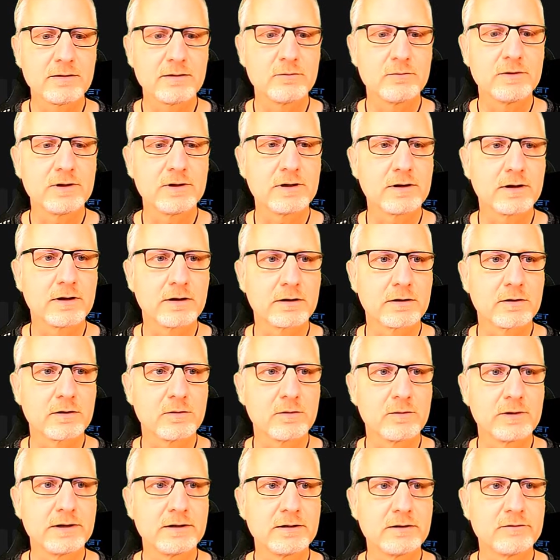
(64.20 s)
we are
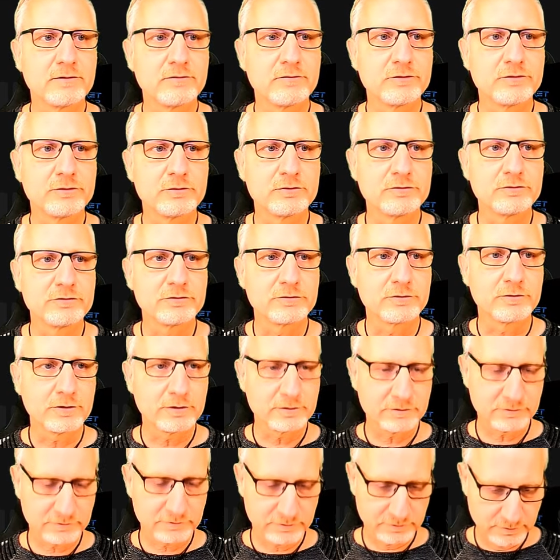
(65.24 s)
going to
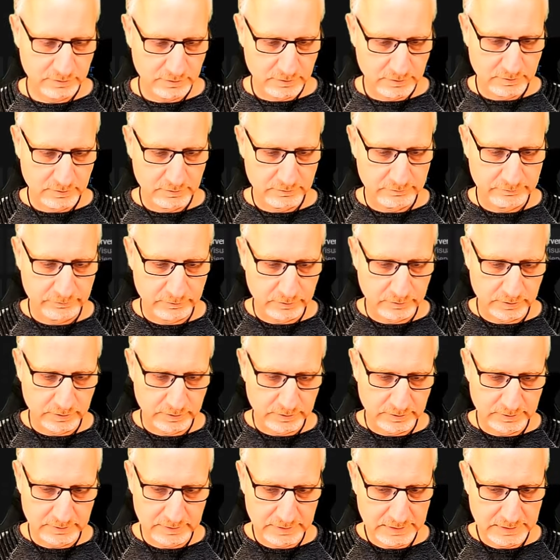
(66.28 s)
search for
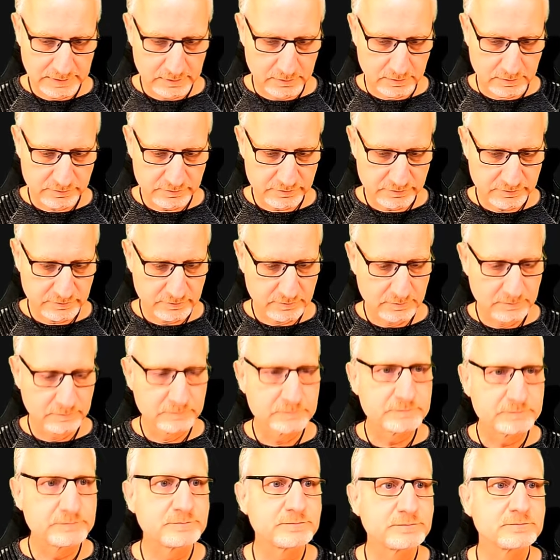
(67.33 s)
decons.
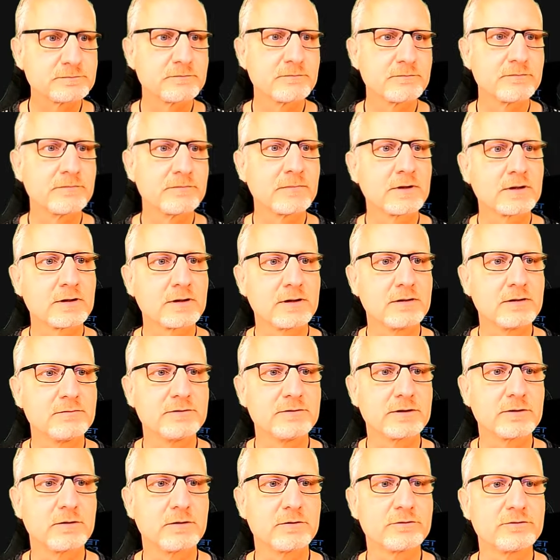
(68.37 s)
And we are
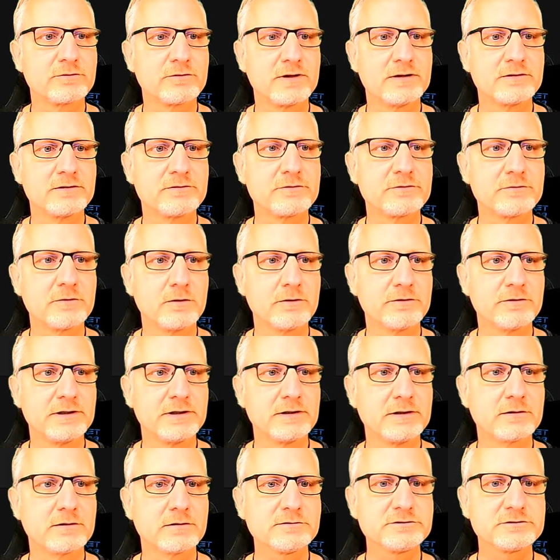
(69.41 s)
going to install
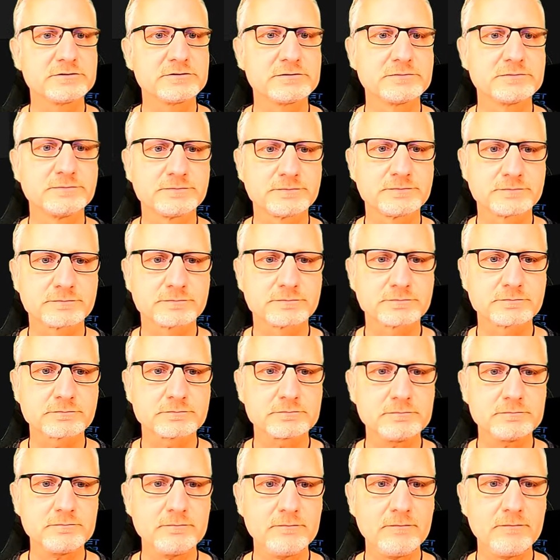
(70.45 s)
decons.
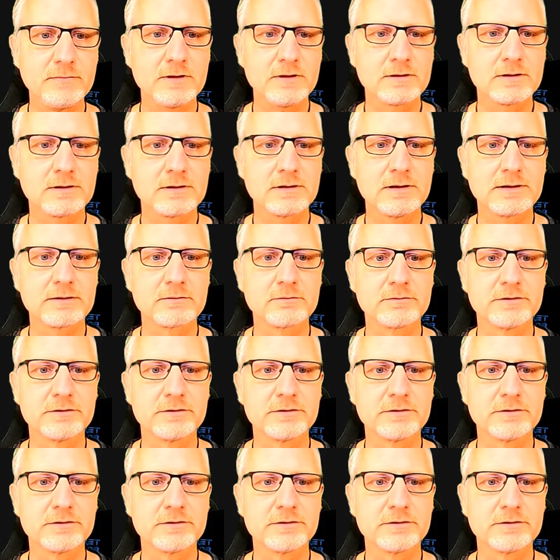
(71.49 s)
Click on